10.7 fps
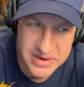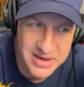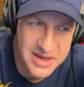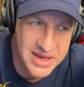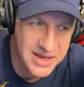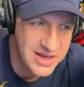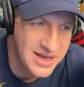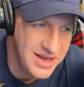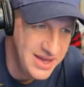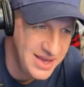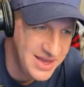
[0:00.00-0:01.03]

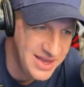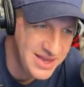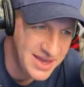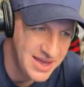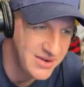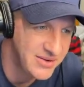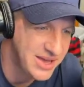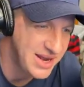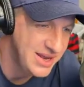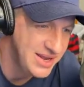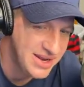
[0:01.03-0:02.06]
I don't
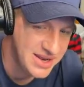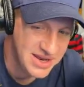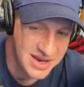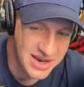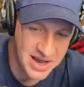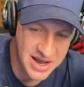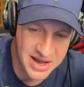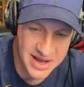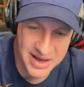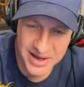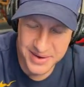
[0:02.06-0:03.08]
get it.
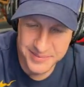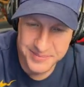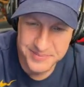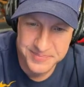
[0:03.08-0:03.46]
Um,